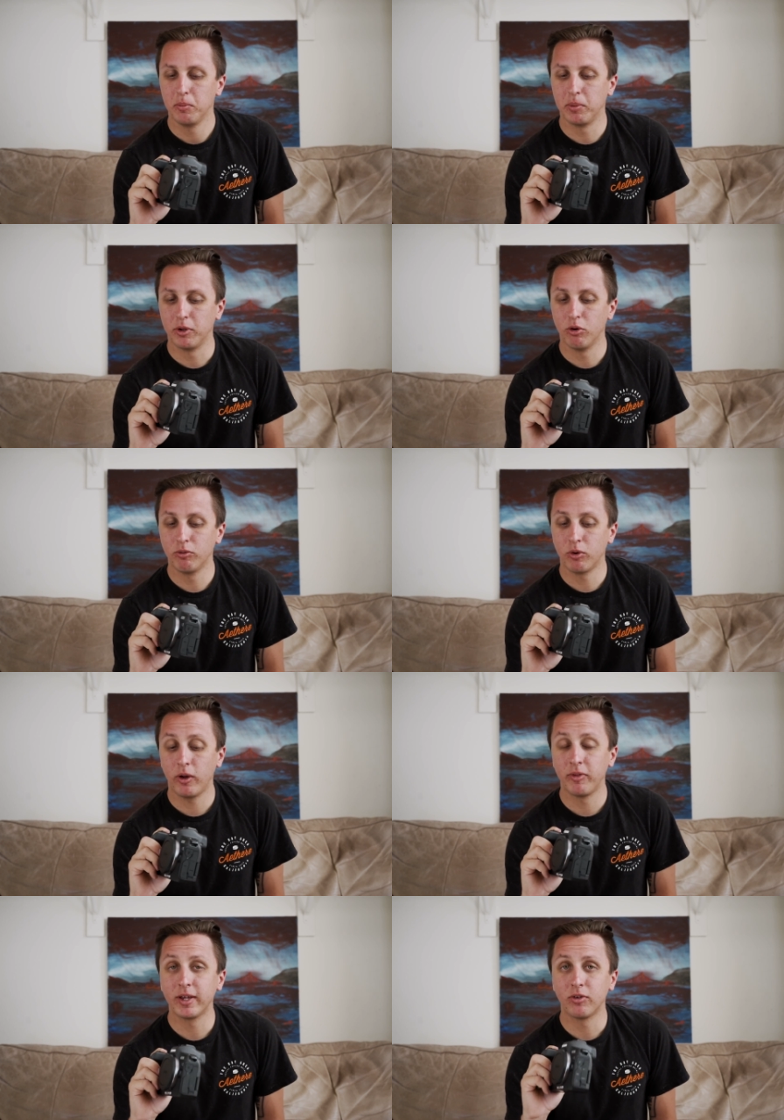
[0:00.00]
but
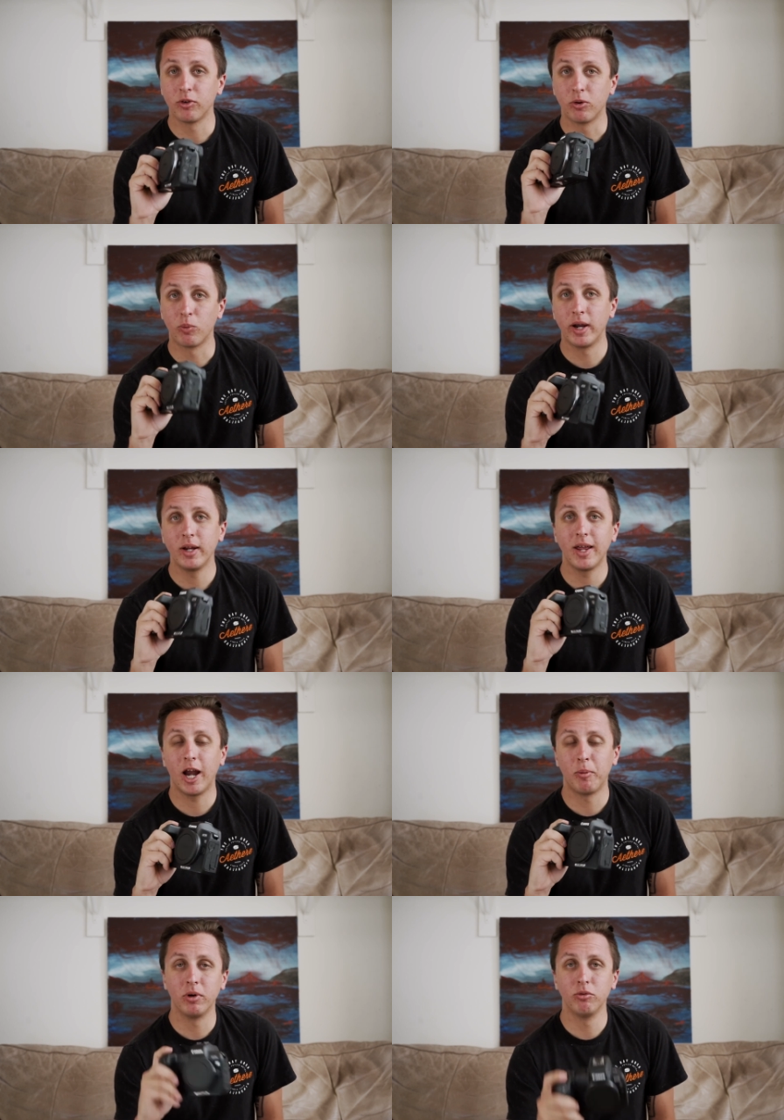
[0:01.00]
overall I think it's a great
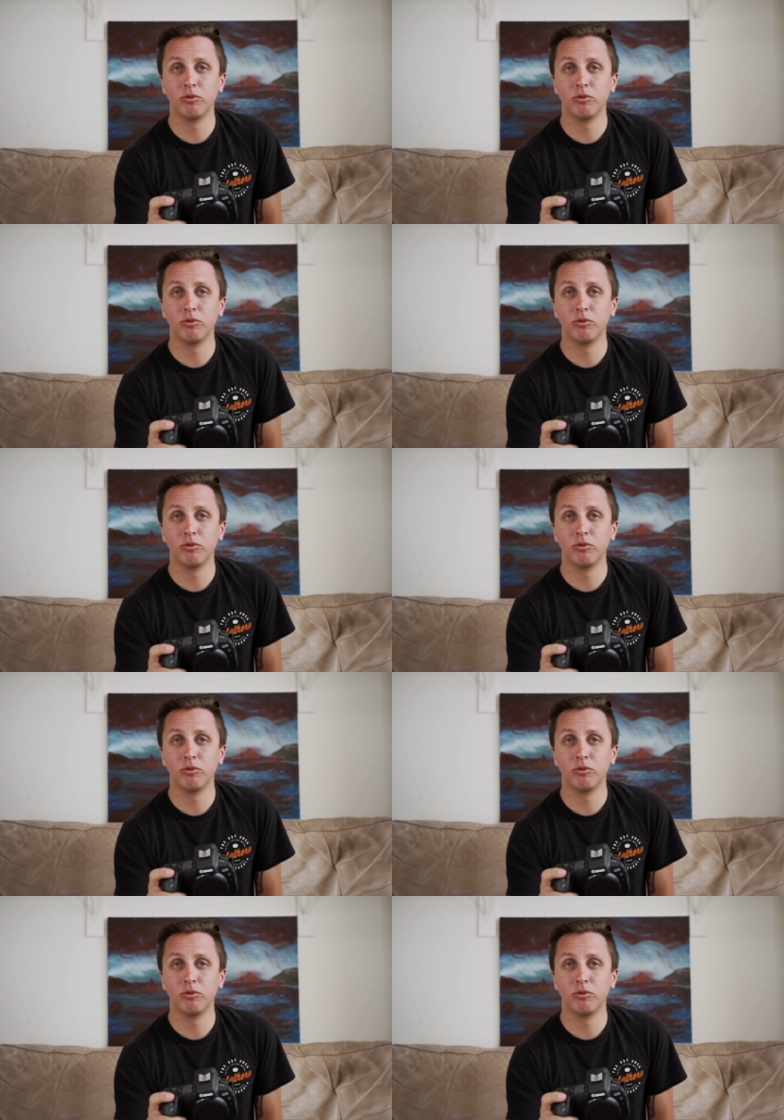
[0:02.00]
camera